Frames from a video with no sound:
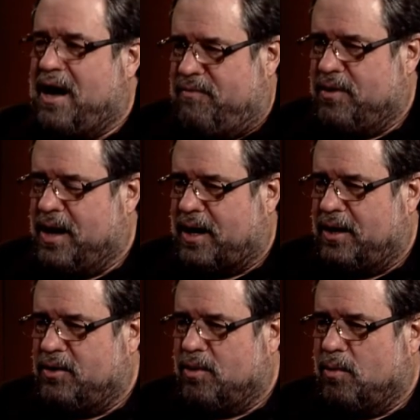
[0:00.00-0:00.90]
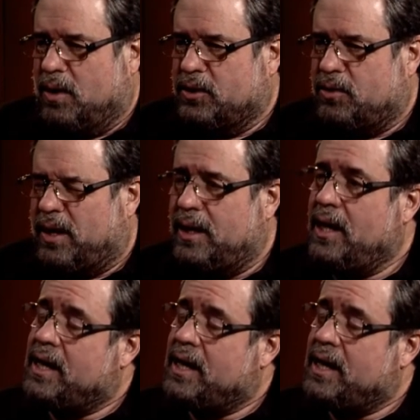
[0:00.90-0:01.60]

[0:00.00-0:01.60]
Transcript: if you're not going to do it, we'll do it.